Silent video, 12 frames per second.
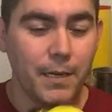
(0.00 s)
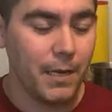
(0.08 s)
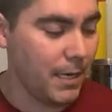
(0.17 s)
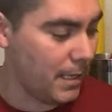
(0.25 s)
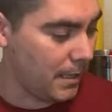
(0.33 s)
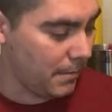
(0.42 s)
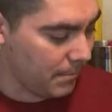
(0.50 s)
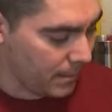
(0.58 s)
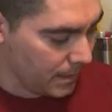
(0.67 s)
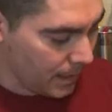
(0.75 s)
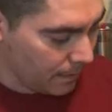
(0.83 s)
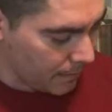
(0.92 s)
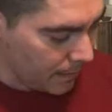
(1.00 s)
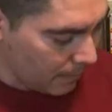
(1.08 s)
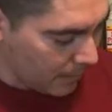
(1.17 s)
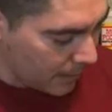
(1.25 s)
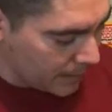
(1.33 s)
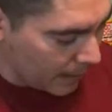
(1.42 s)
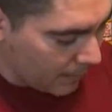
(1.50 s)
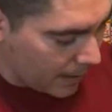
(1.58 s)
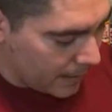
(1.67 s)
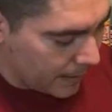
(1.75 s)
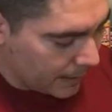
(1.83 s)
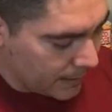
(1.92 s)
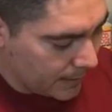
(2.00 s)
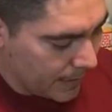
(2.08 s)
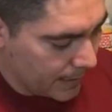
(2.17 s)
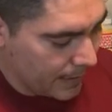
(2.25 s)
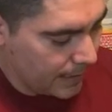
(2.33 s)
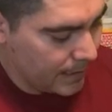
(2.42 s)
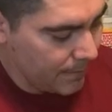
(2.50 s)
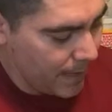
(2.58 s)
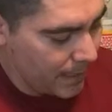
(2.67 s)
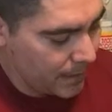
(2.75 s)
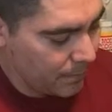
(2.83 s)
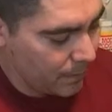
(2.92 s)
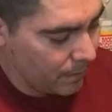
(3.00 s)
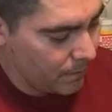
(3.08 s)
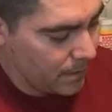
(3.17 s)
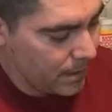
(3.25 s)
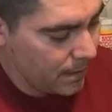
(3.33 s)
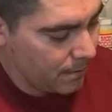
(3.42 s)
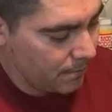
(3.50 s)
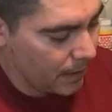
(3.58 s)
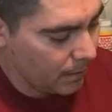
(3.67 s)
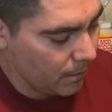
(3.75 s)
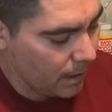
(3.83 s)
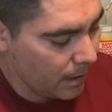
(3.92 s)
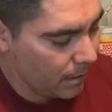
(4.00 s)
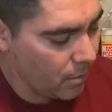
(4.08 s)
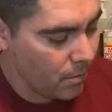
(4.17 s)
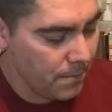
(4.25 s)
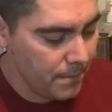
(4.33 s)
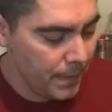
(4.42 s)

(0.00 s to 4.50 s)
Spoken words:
I'm gonna stay right next to that damask balloon right there. That'll look kind of cool.